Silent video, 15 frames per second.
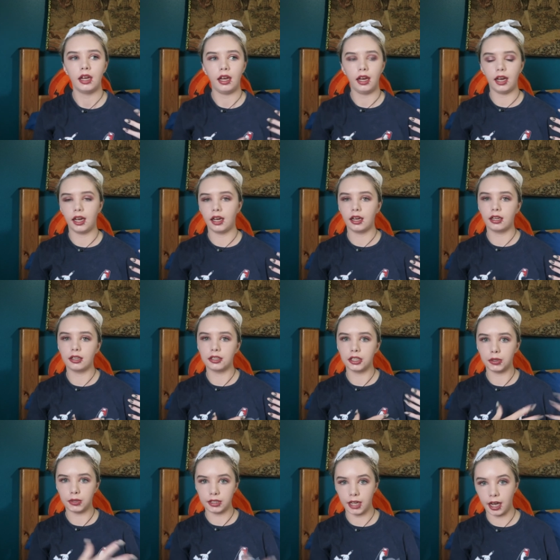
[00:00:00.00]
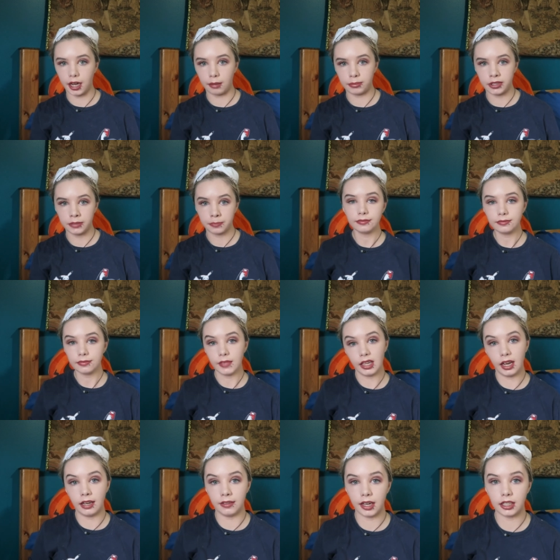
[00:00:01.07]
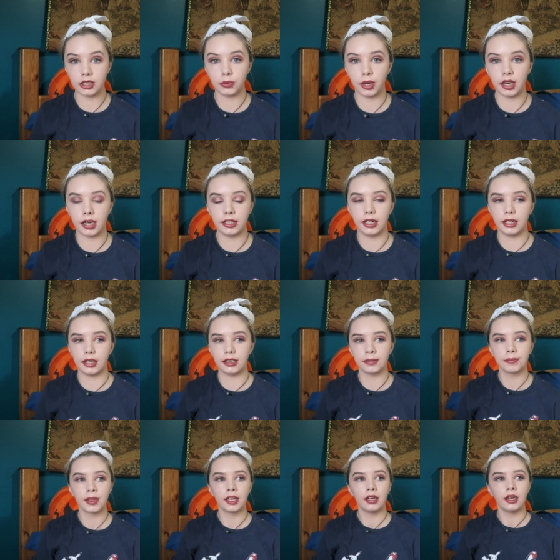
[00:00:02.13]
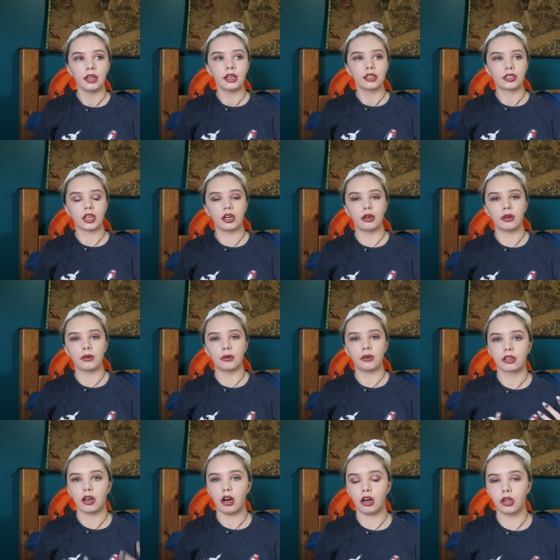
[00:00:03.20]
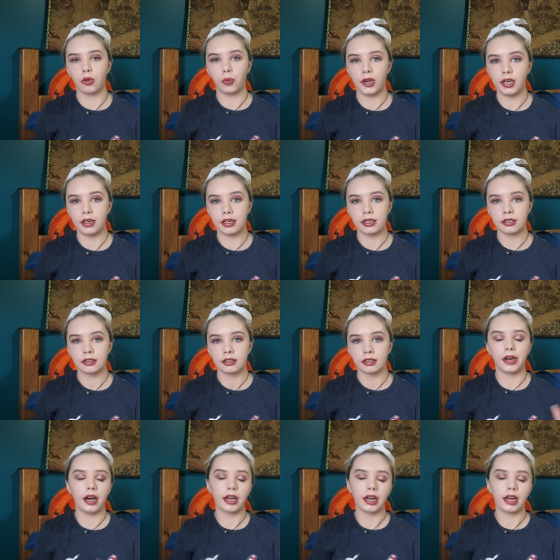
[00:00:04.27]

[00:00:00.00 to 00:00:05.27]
and you adapt. And that's what I did. So Halloween, not